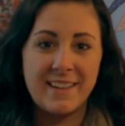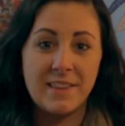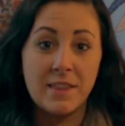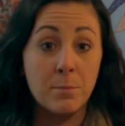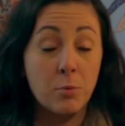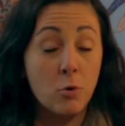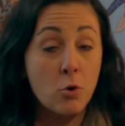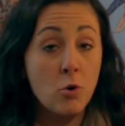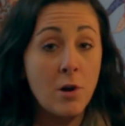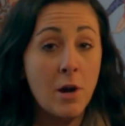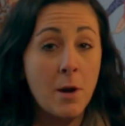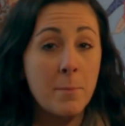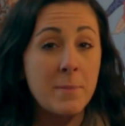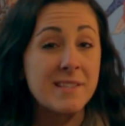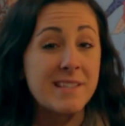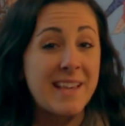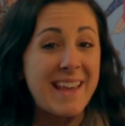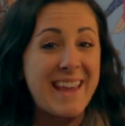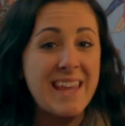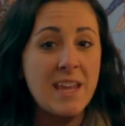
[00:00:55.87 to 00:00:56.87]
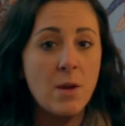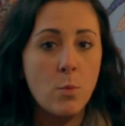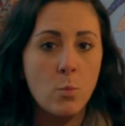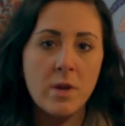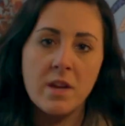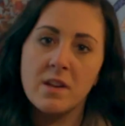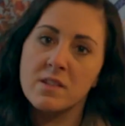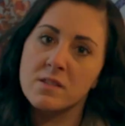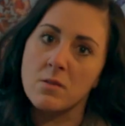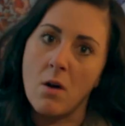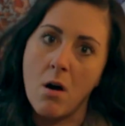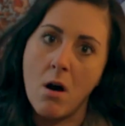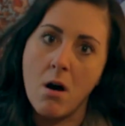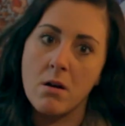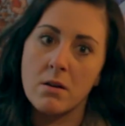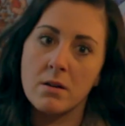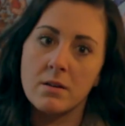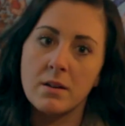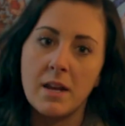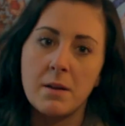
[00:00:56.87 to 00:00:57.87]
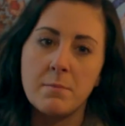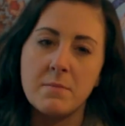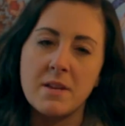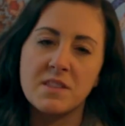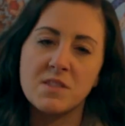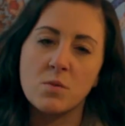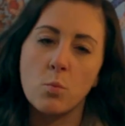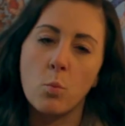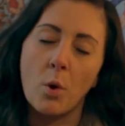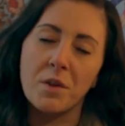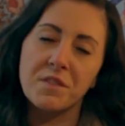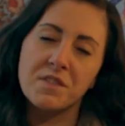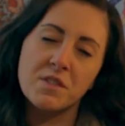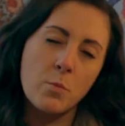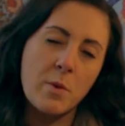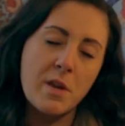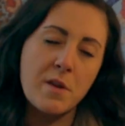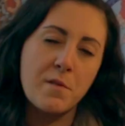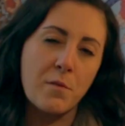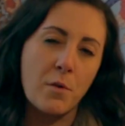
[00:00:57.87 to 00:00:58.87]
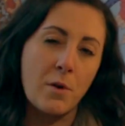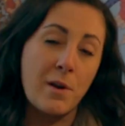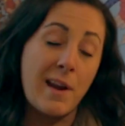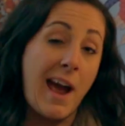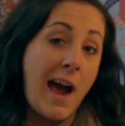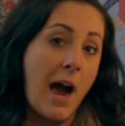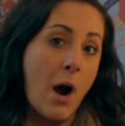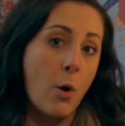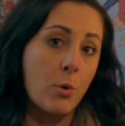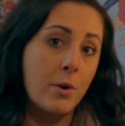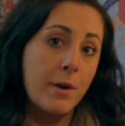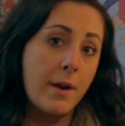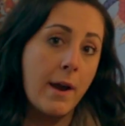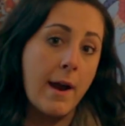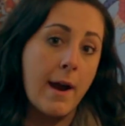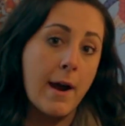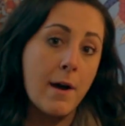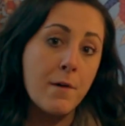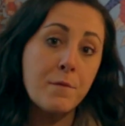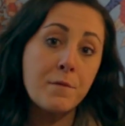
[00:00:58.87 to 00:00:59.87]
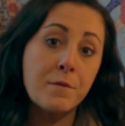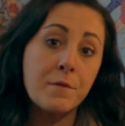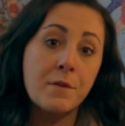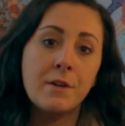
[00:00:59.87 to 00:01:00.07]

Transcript: The program is eight weeks long and meets once a week for an hour and a half